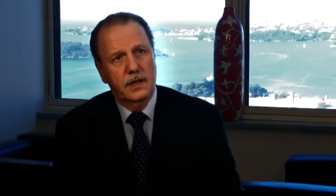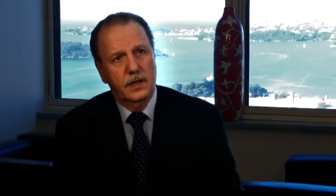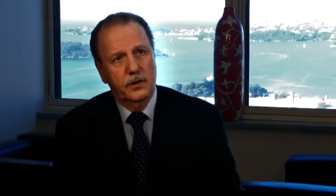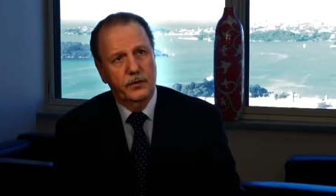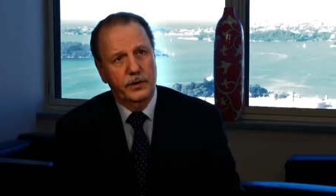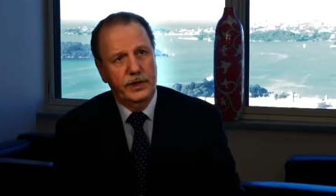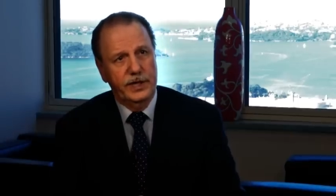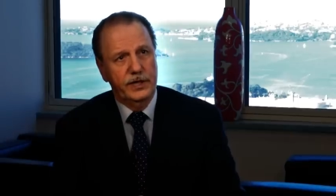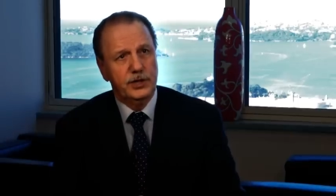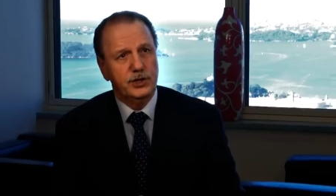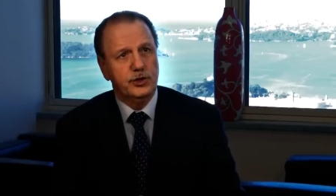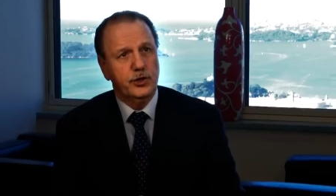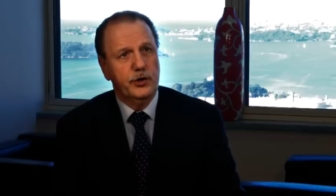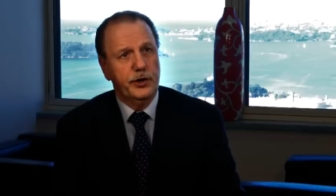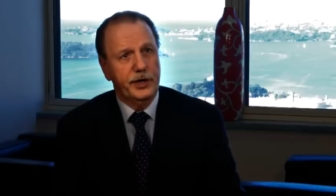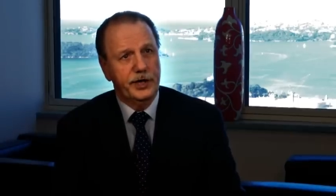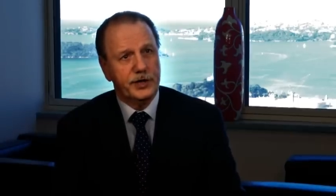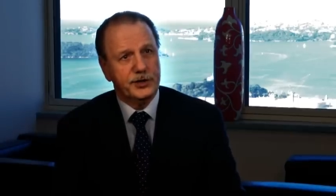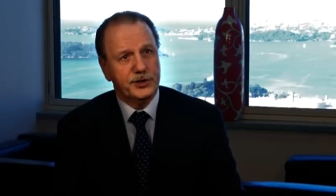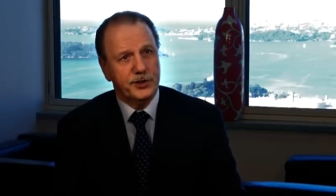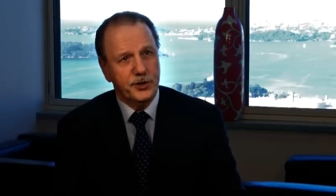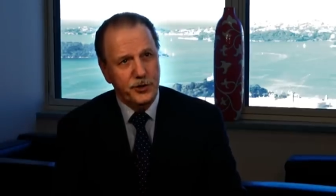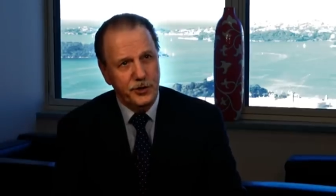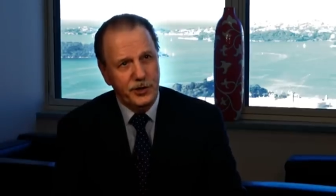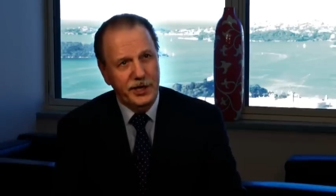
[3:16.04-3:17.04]
We enjoyed a
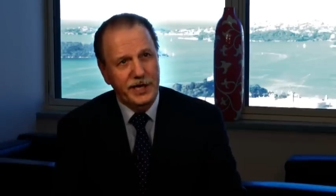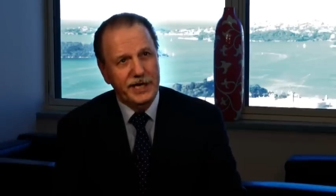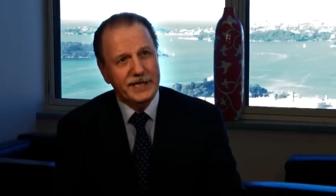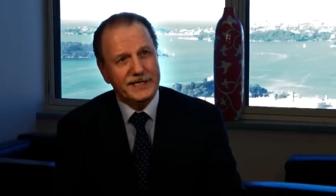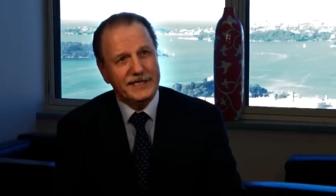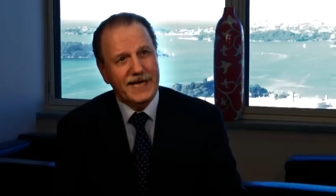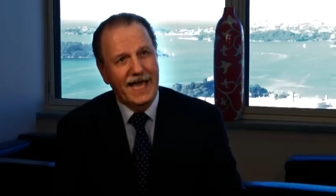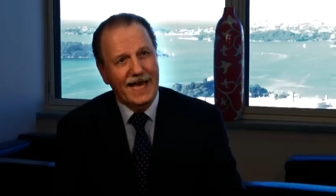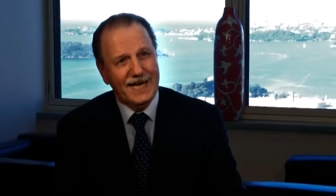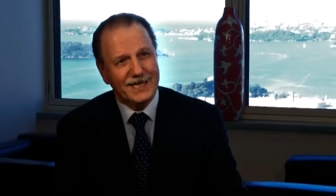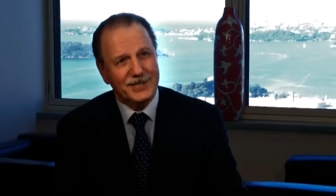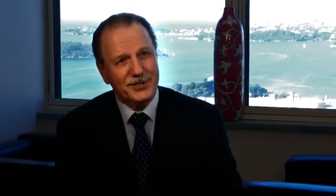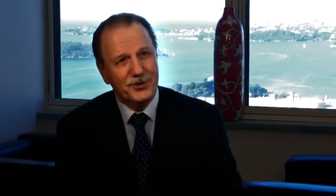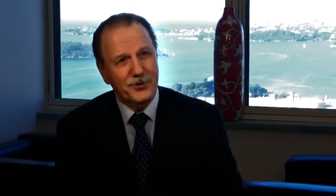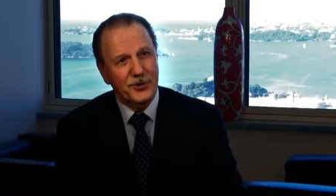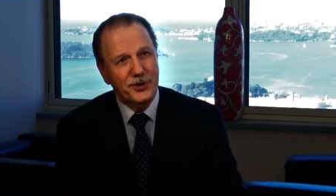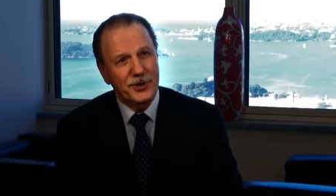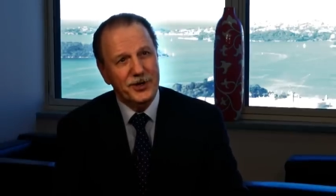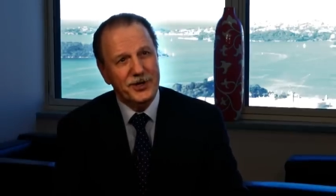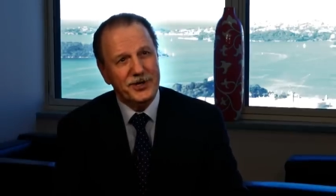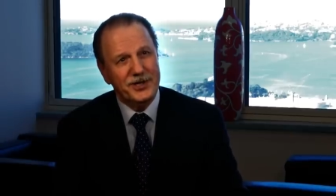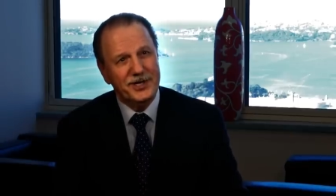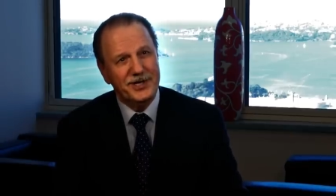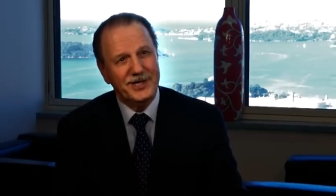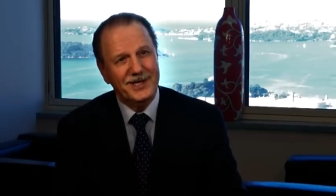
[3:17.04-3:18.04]
two-year tax
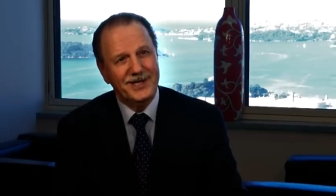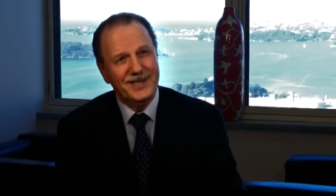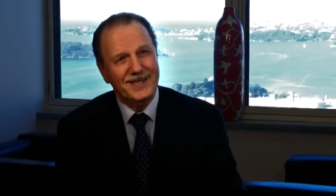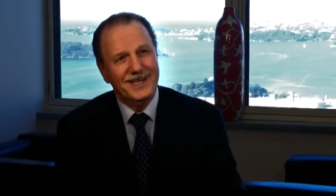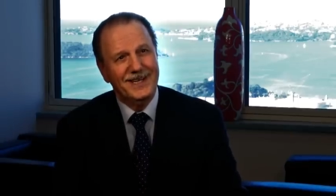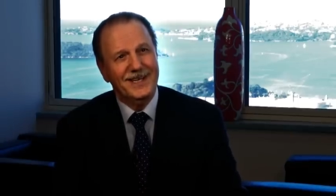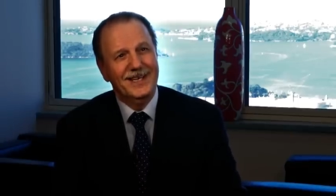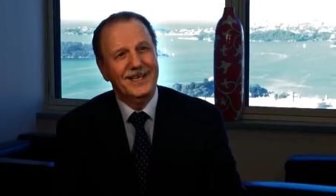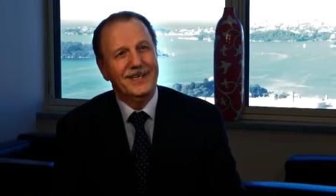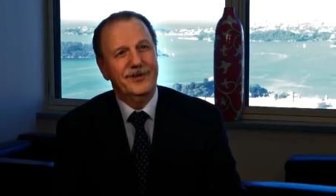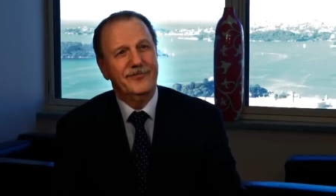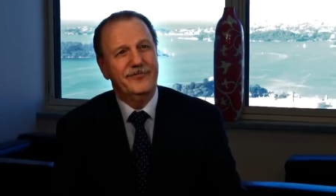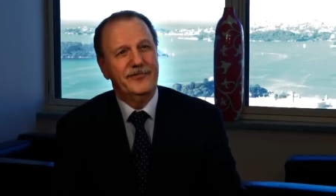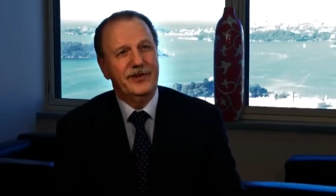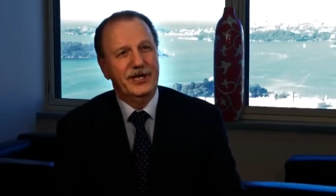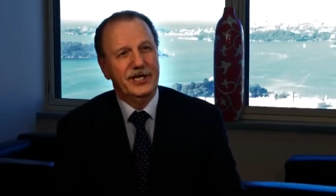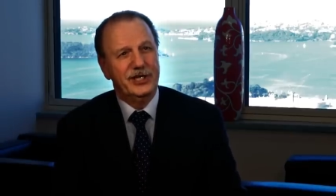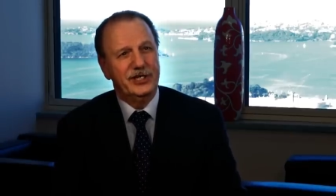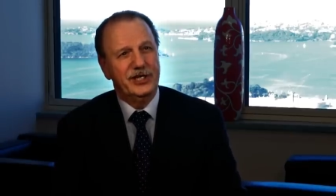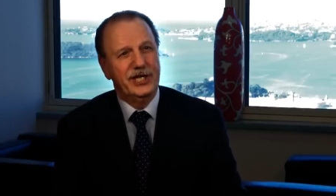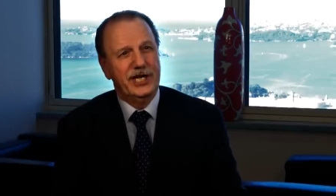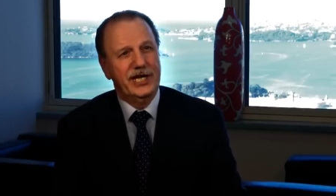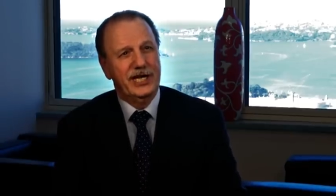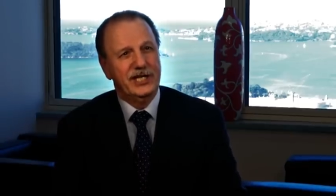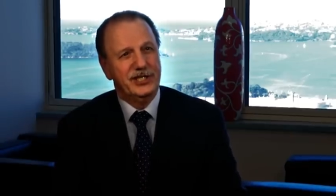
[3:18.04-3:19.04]
audit
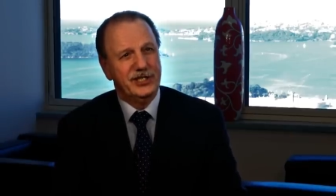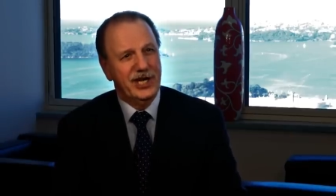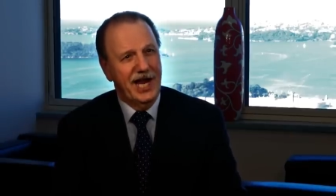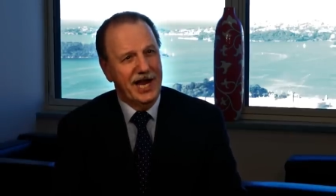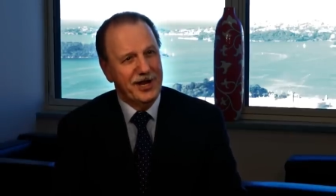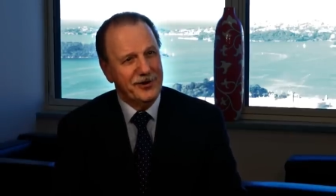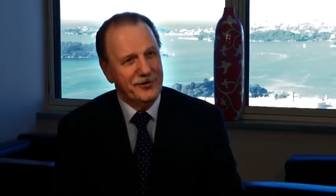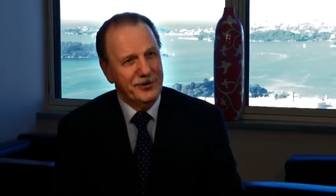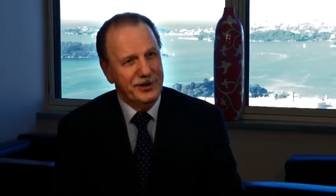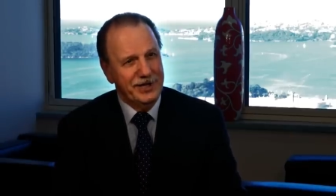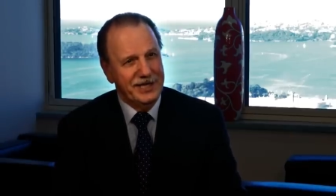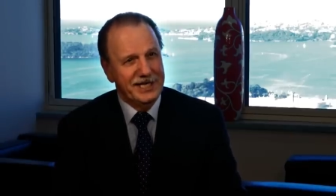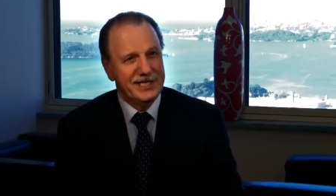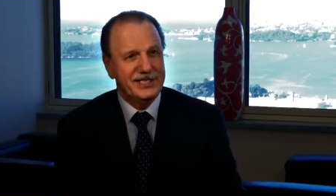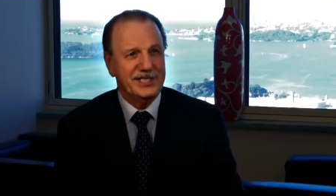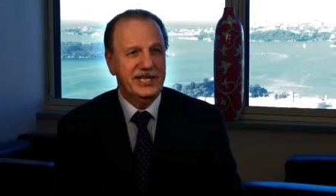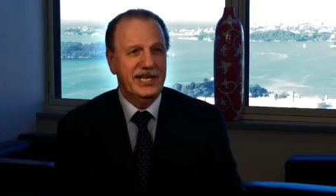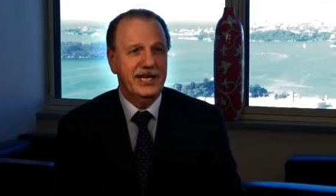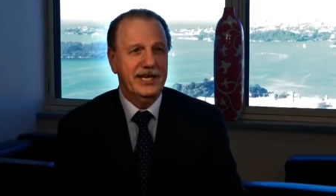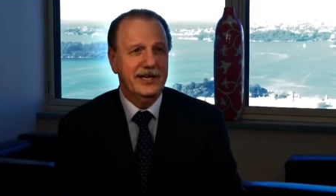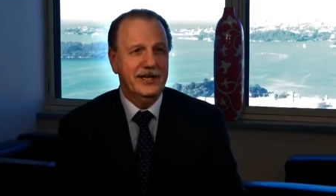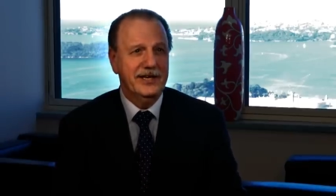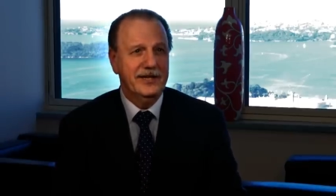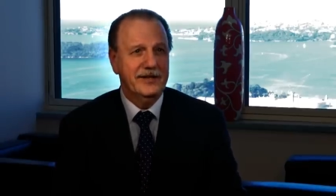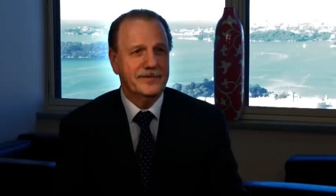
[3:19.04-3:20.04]
finishing in January this
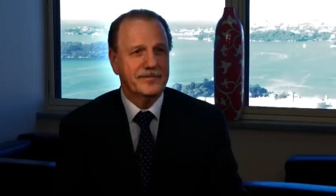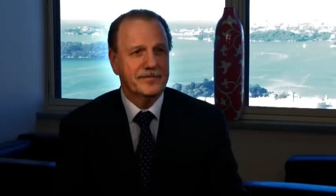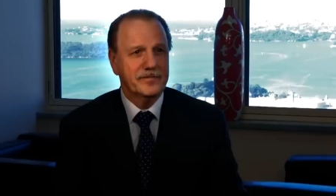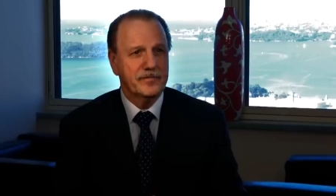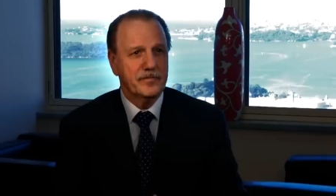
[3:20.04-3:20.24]
year,